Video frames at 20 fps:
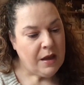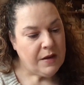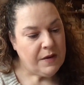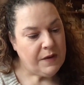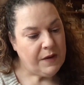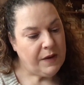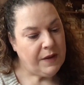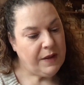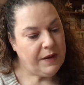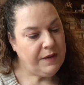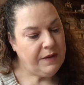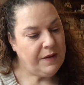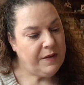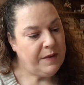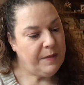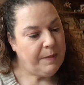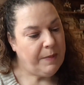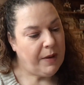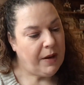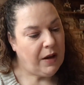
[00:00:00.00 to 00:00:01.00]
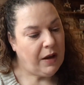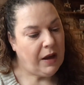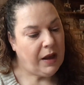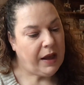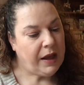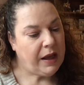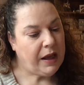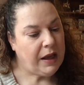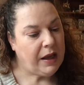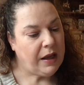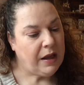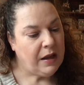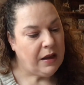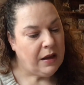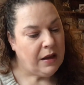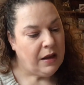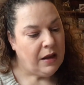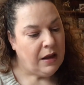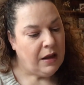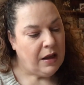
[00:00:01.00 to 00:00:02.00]
So this is by
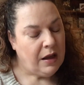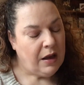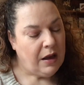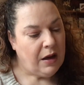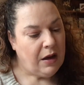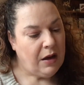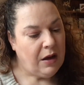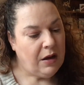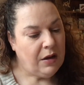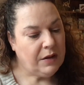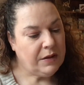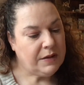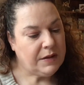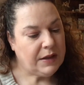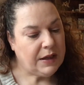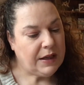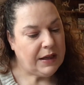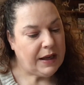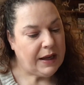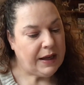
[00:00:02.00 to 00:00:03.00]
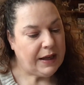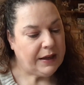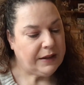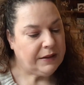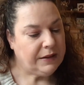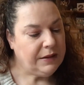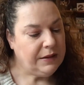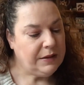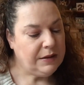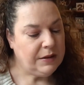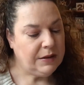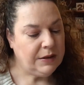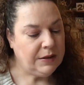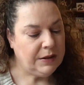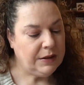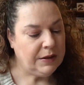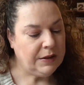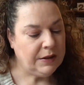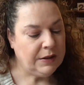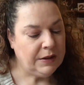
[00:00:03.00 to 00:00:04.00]
Heart in Hand,
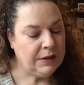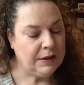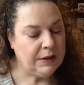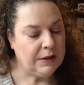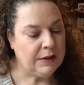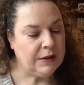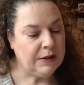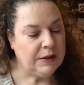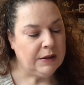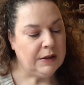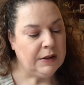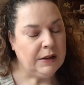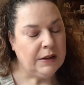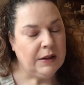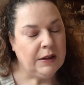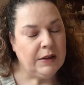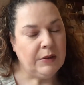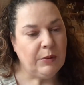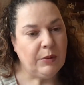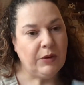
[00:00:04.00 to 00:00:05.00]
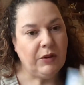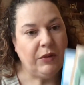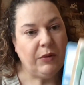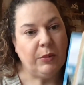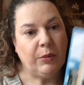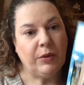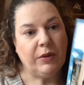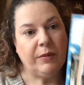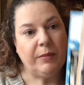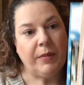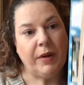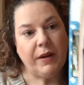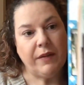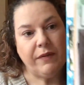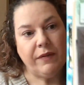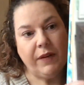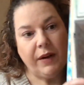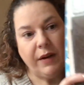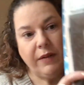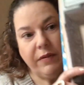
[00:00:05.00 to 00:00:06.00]
which is one of my
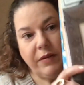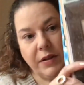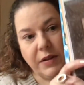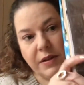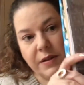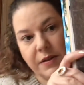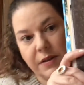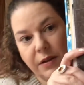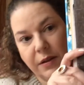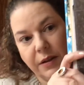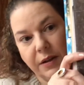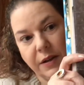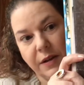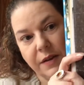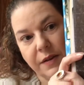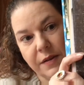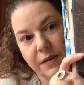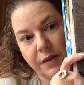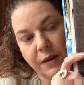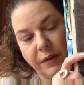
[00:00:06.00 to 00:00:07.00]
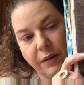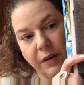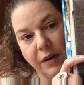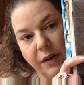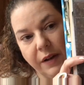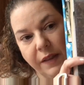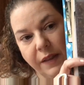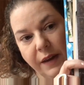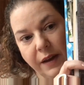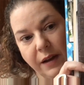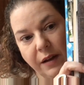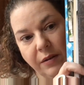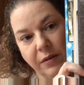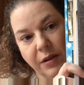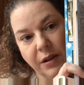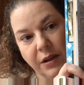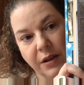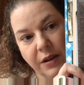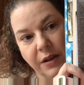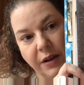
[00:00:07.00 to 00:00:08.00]
favourite designers. So I think I'm
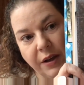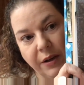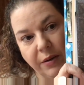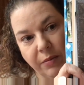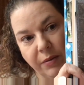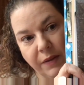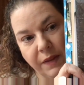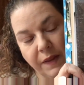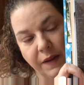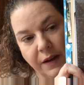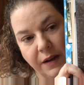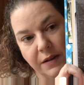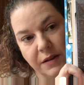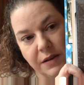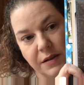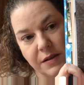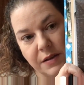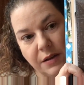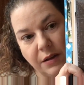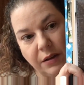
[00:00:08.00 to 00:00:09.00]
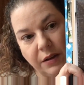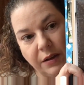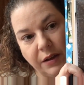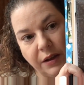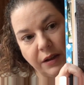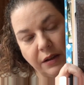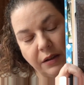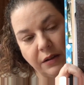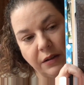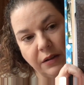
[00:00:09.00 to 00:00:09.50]
going to go with that design.